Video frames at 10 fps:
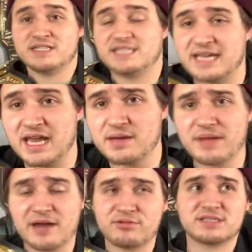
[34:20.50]
to get them,
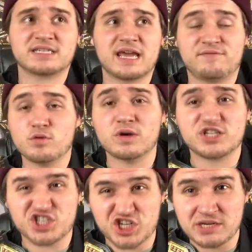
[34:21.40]
I would say, if you want
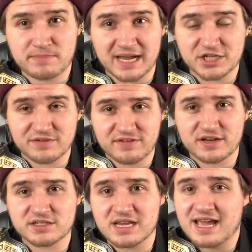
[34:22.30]
cheap action
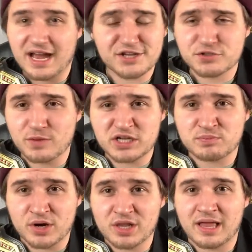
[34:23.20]
figures, I just watched
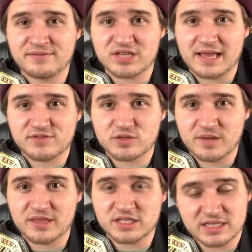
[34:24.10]
Brother Live's live
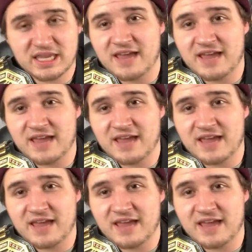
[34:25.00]
stream on this.